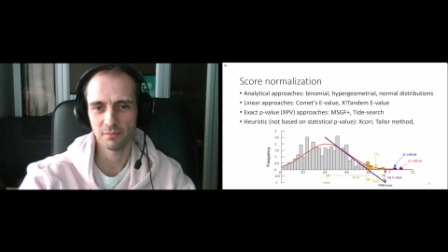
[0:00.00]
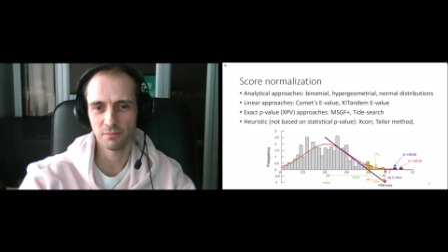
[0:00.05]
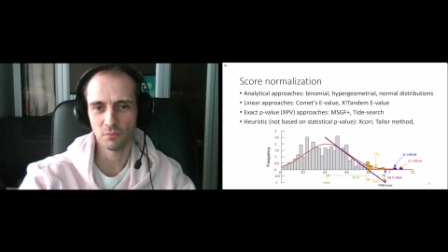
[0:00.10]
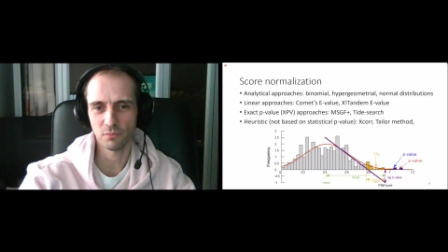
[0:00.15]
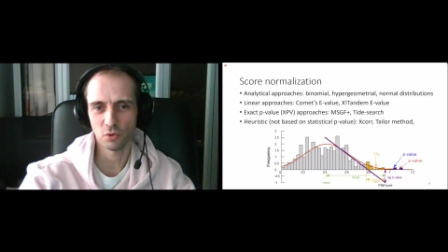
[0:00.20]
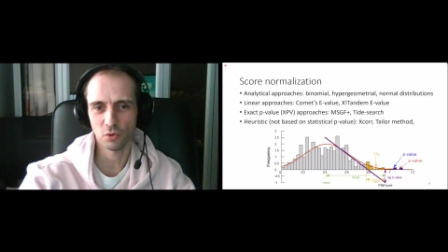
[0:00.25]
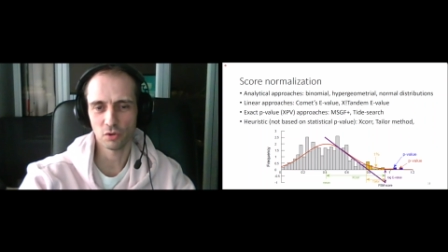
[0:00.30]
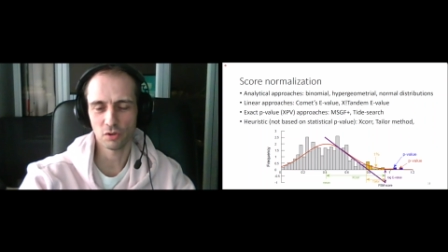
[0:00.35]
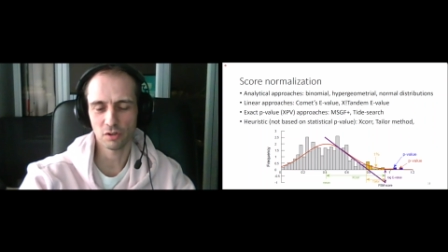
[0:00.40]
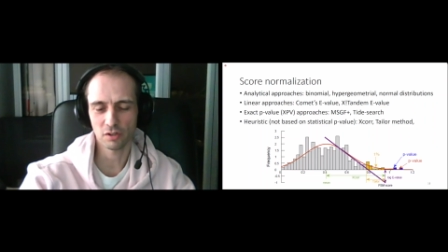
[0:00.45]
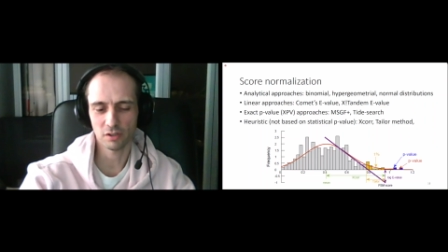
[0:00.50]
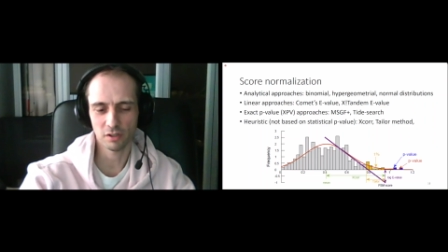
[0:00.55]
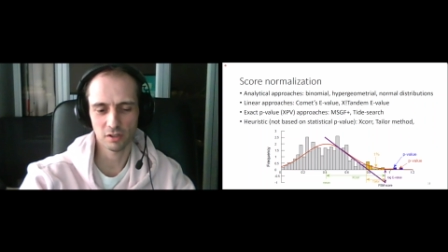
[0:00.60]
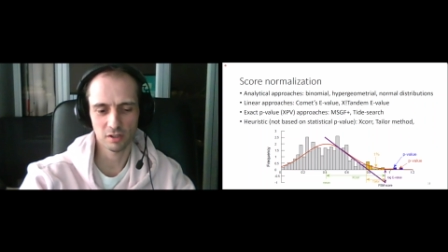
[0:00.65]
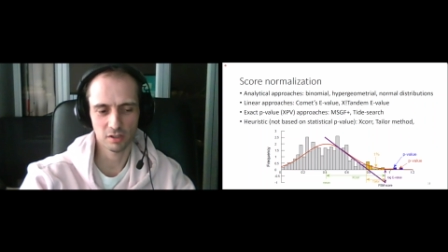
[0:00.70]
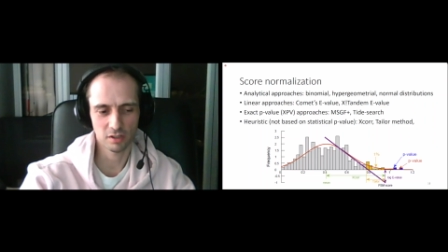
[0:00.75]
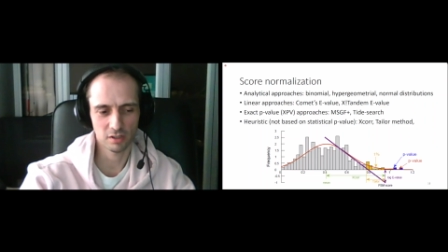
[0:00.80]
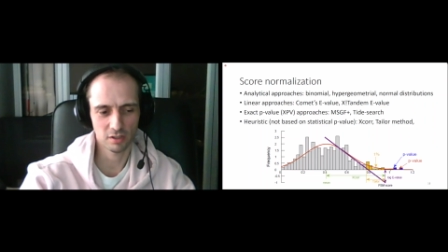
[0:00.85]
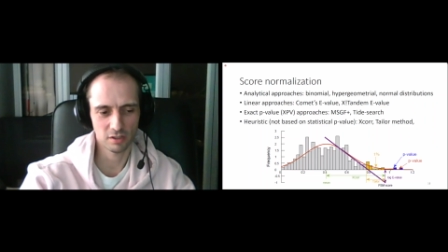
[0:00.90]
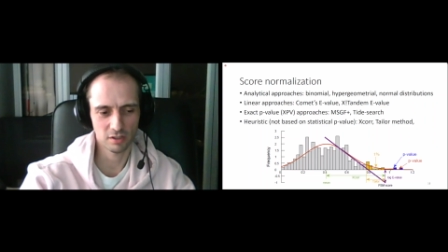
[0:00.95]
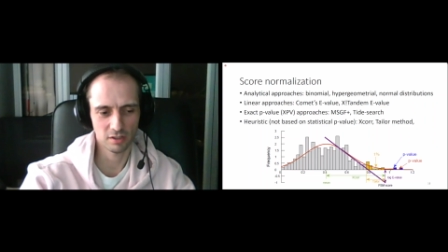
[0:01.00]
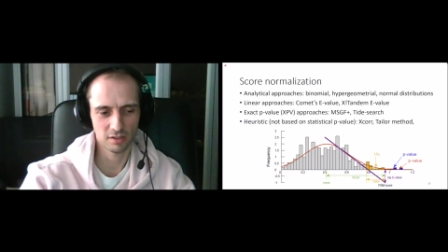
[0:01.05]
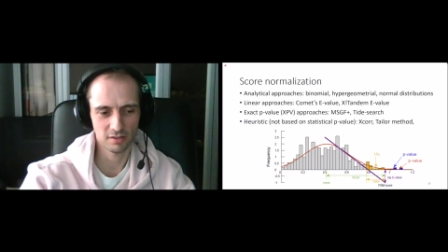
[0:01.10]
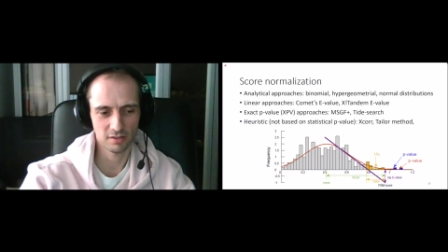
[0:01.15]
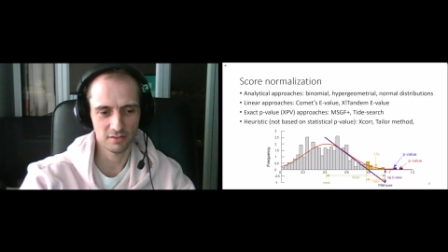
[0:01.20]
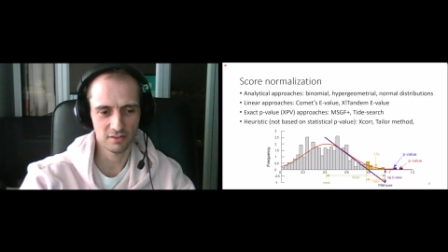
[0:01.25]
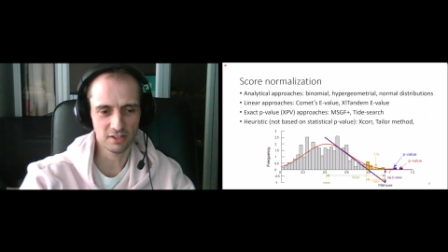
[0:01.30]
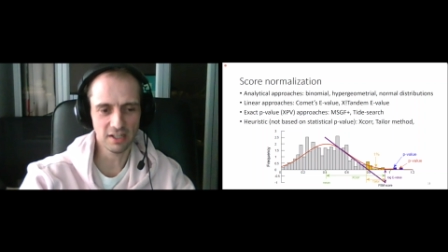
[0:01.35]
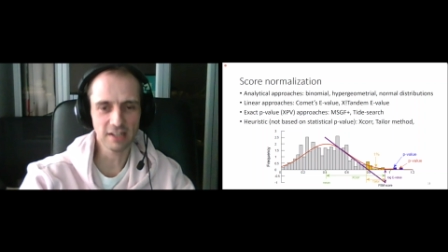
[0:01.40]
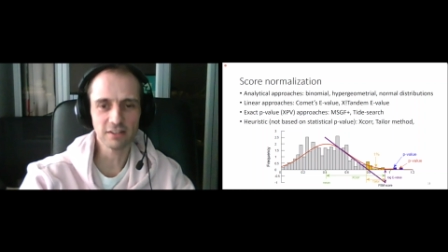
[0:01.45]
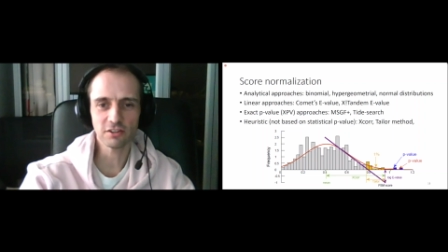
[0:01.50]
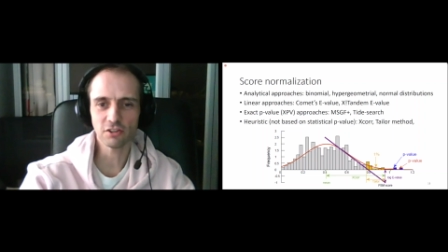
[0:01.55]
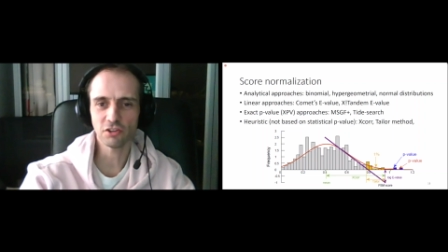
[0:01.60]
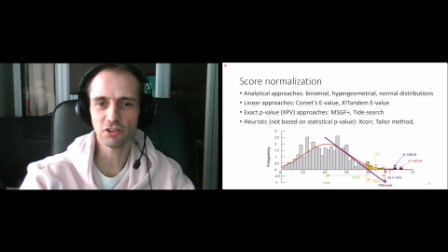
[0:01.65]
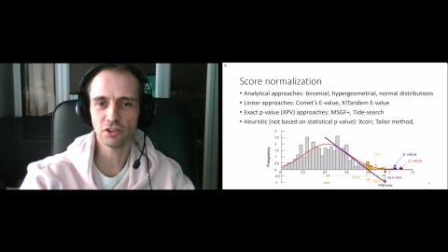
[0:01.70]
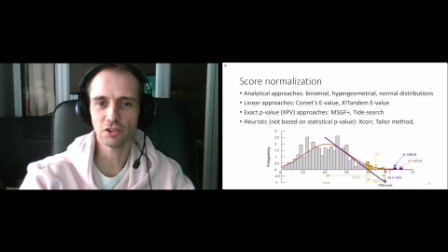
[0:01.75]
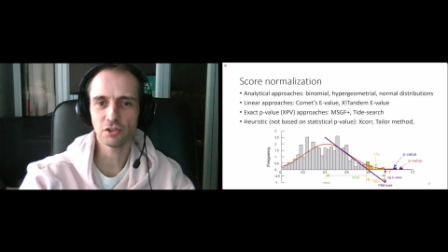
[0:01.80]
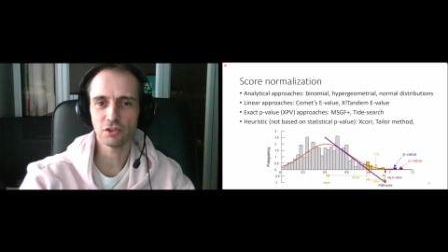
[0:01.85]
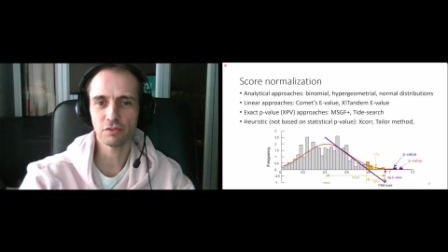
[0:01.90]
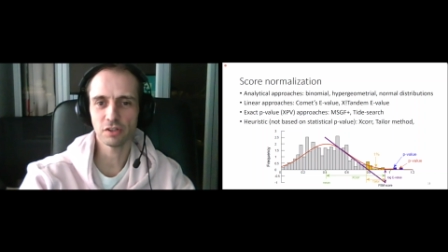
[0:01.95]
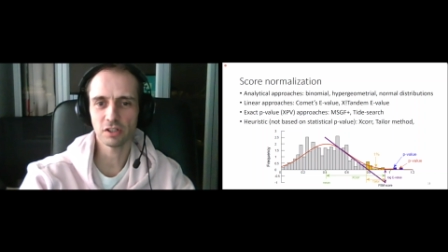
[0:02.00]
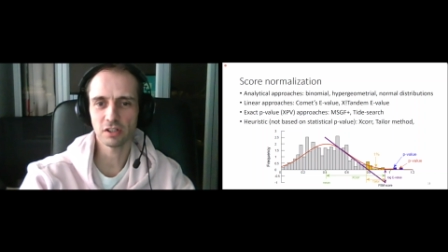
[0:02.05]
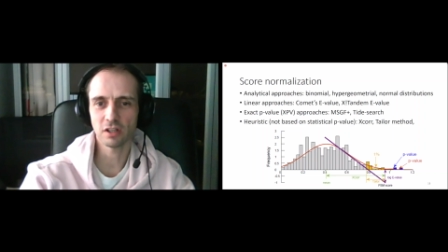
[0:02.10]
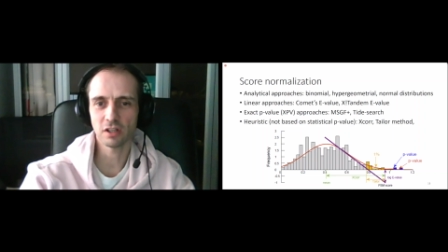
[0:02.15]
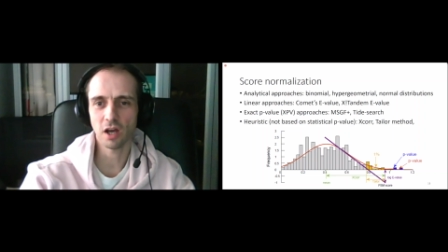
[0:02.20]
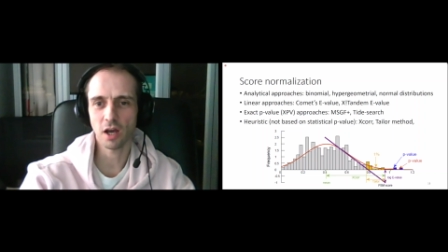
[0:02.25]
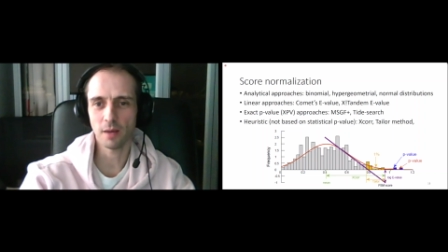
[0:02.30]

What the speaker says: more data-driven